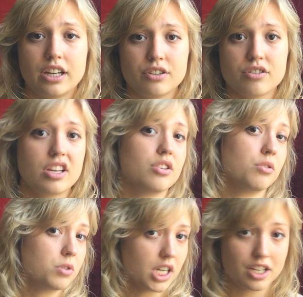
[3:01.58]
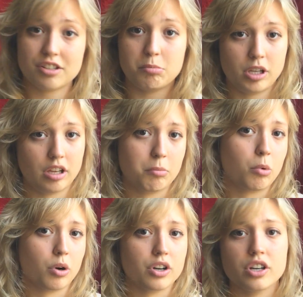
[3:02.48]
nature, they do tend to be
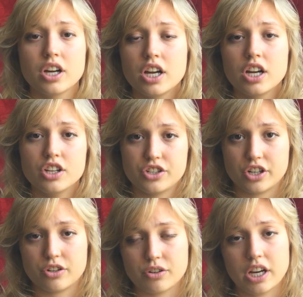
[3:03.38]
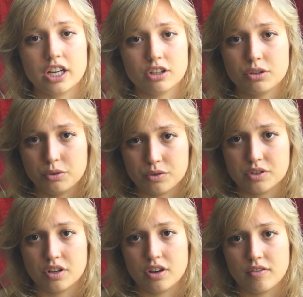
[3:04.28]
more gender
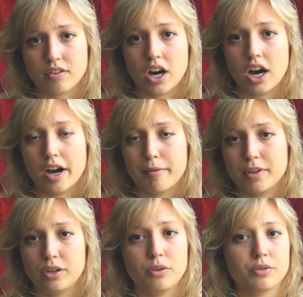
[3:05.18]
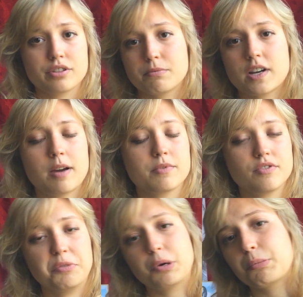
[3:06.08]
inclusive. They use sometimes
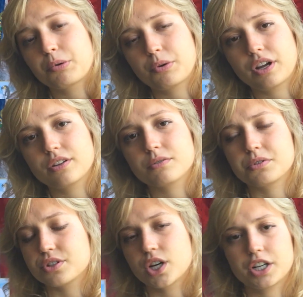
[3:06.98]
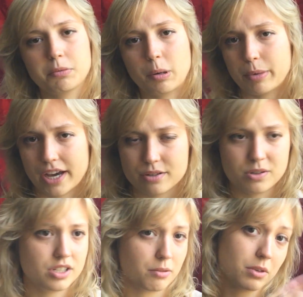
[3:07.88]
female pronouns when they're talking about
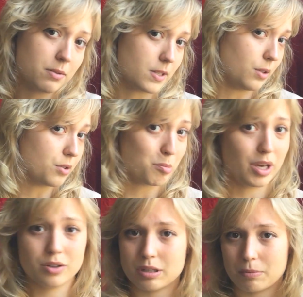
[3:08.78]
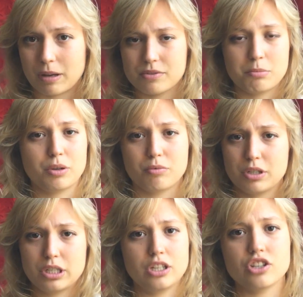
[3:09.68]
pastoring. Sometimes they use male. Sometimes they'll be
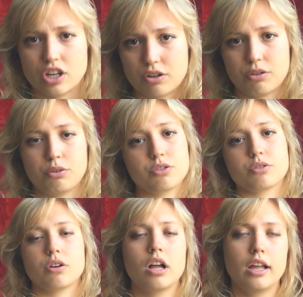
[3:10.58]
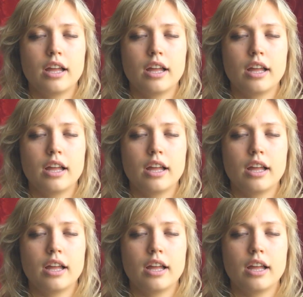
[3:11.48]
really gender neutral.